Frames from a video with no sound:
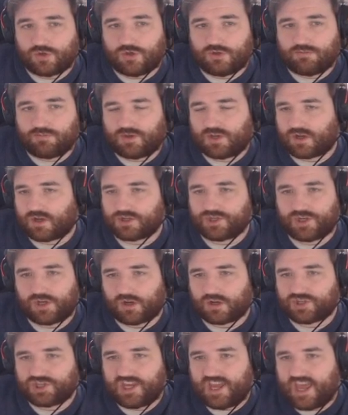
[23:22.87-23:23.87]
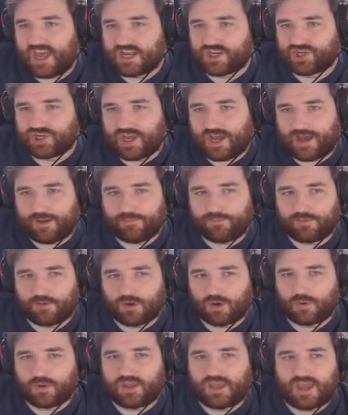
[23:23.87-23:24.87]
Kadachi head jab,
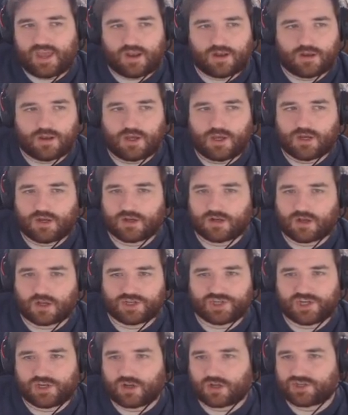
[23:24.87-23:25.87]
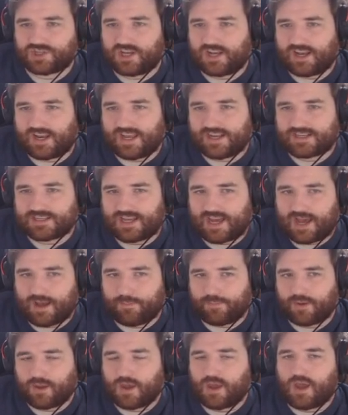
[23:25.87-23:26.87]
Go Again, Kadachi leg
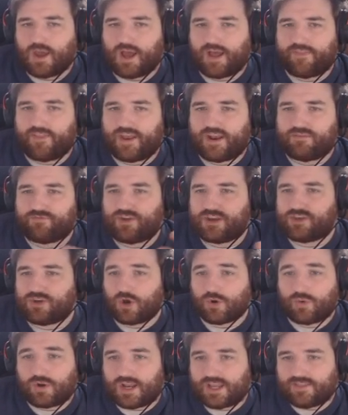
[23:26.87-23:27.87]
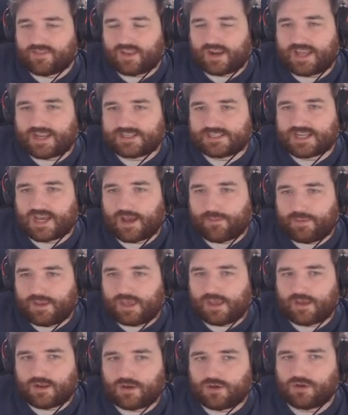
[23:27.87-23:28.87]
tap, and then if they don't let the leg tap
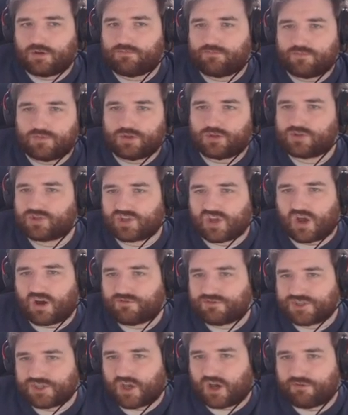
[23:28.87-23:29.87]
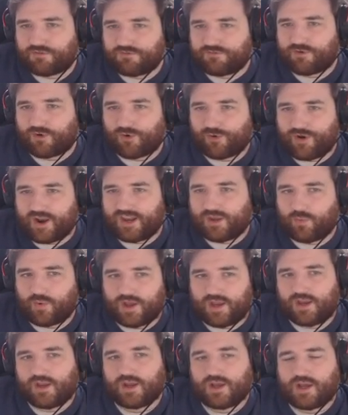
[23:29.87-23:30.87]
hit, Scar for 4
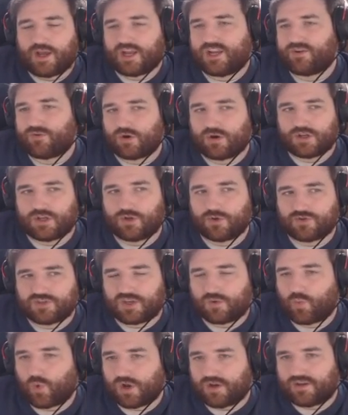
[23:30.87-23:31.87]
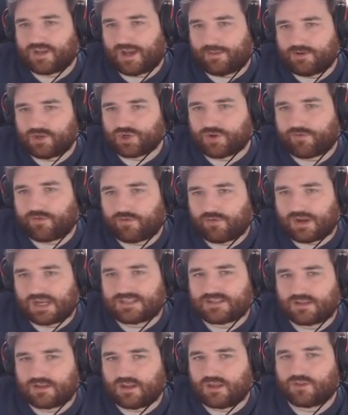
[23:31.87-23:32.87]
anyway, and you're only losing 1 damage off a
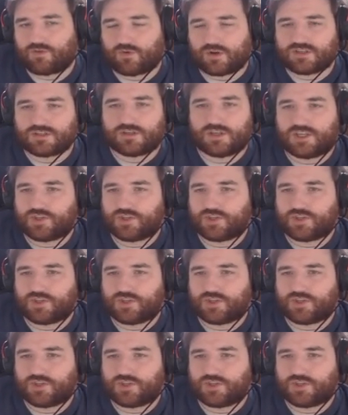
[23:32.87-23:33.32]
Rising Knee Thrust.